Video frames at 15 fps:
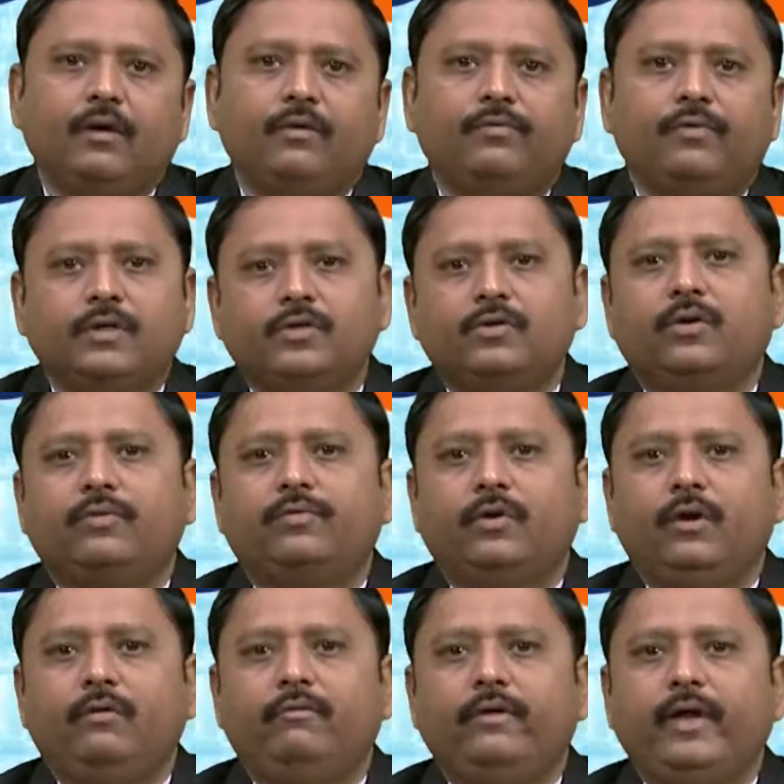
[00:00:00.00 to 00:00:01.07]
First of
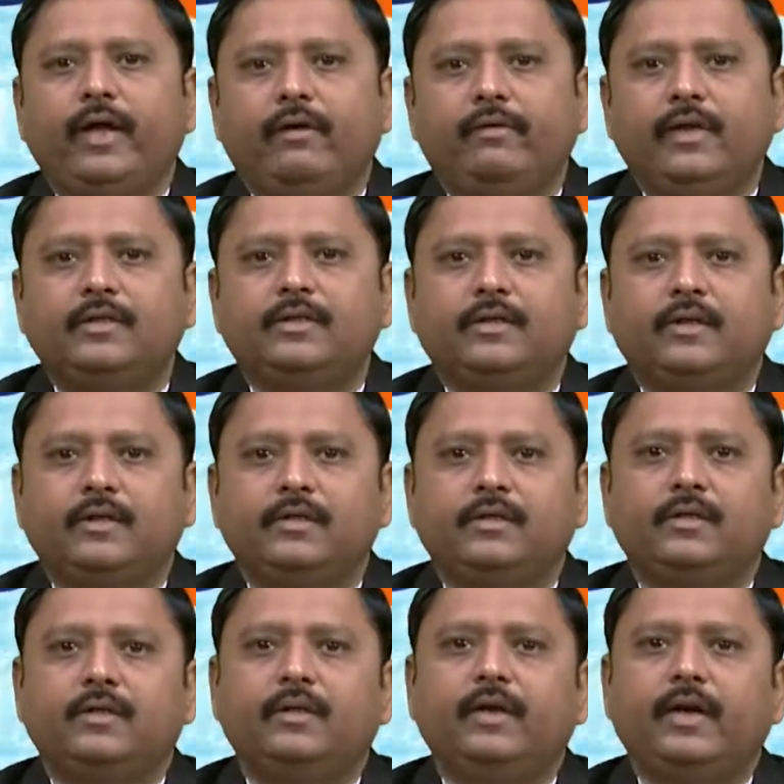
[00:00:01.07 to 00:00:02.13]
all, we have discussed
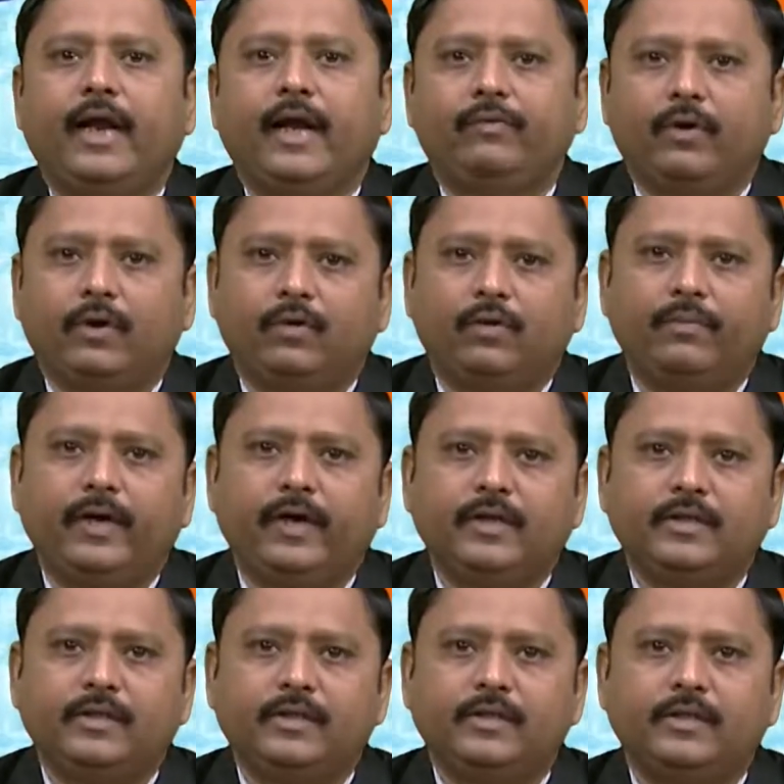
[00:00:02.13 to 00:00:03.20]
network operating
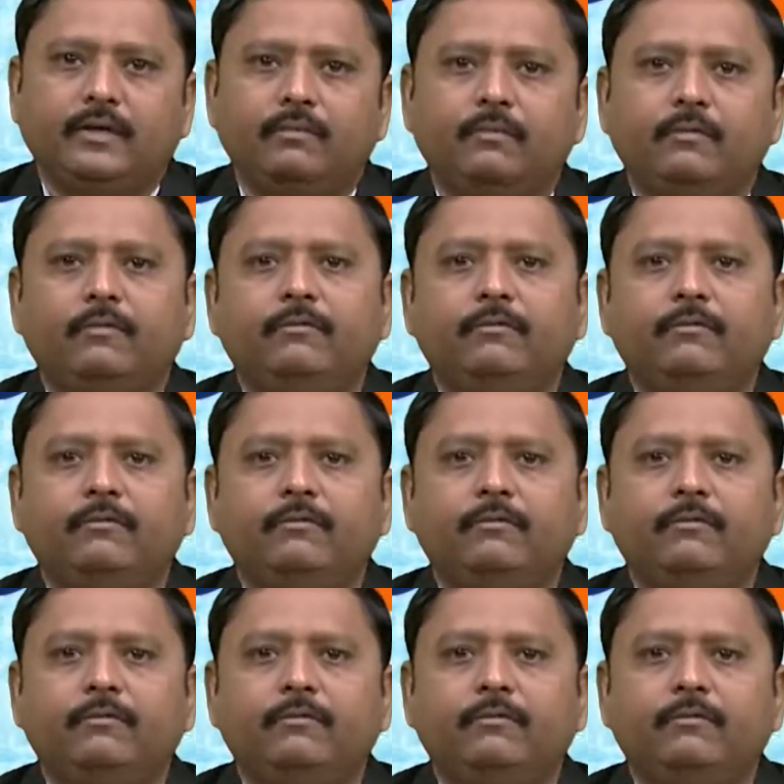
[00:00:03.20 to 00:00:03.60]
system,